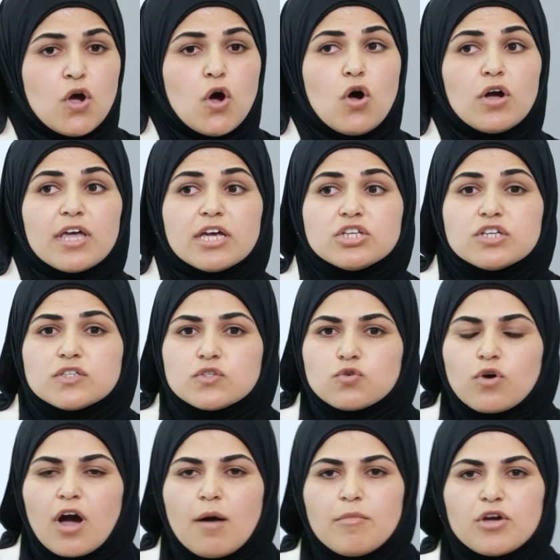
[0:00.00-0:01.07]
Okay, just to
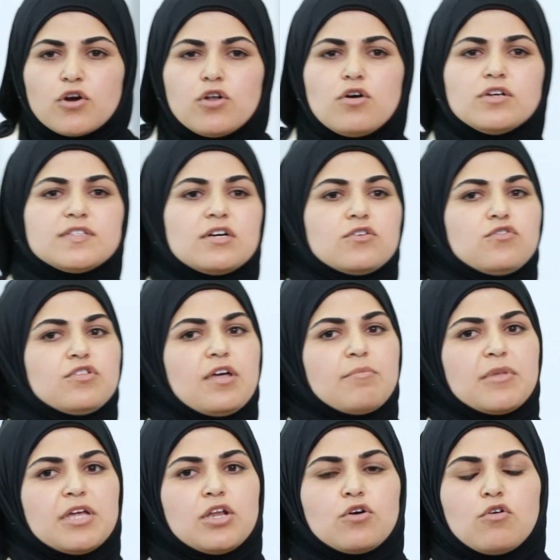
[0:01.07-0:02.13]
come closer to the
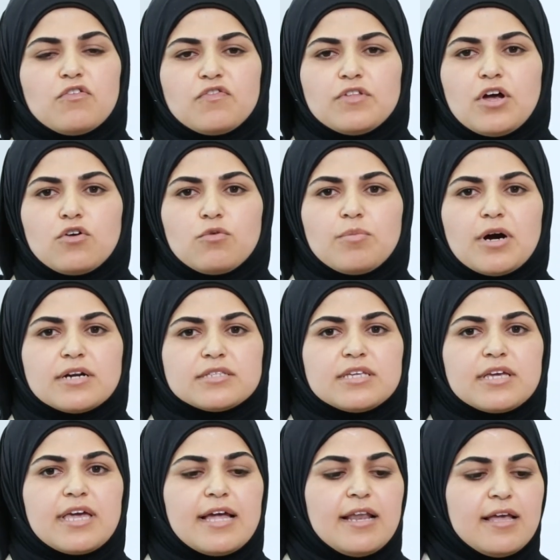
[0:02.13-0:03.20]
meaning of
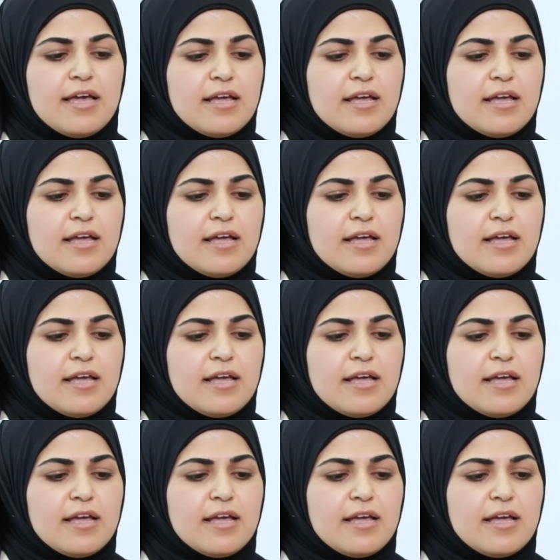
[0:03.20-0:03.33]
nanoparticle,